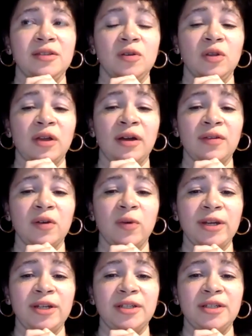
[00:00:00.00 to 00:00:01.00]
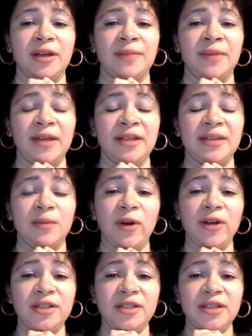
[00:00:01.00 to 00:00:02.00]
so a lot of the questions, I'm getting some
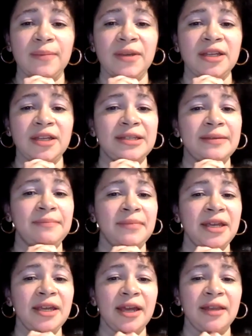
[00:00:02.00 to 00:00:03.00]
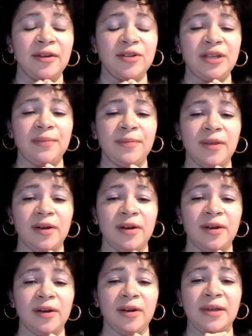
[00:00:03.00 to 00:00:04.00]
questions coming into me, and there's some that are
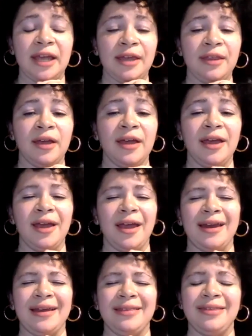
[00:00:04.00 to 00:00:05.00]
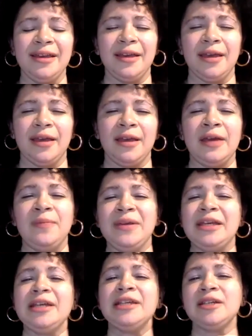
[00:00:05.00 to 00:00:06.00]
coming into Kayla, and I think it'd
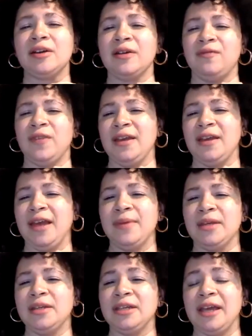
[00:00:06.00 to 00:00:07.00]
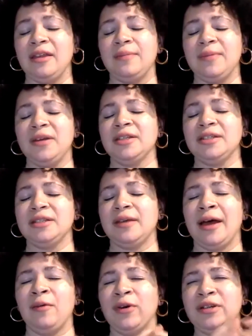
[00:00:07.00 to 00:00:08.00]
be easier if they came into Kayla because
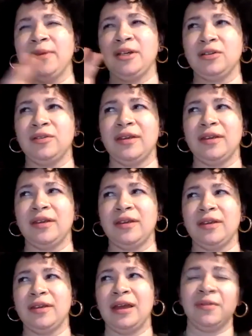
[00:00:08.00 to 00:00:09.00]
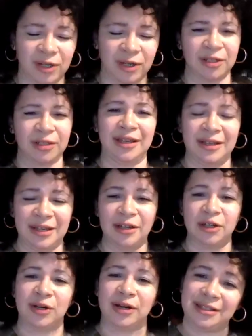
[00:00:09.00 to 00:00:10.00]
I want to make sure that everyone's questions can
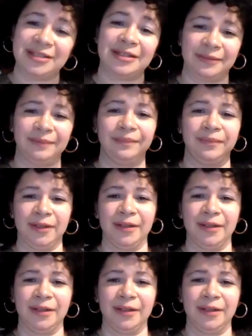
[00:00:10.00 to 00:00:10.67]
get addressed.